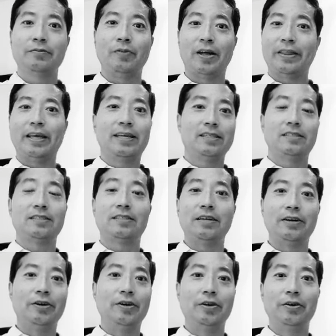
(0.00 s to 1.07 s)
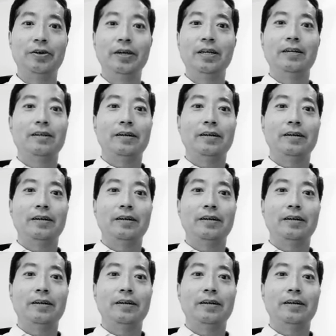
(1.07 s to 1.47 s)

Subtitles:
while they can still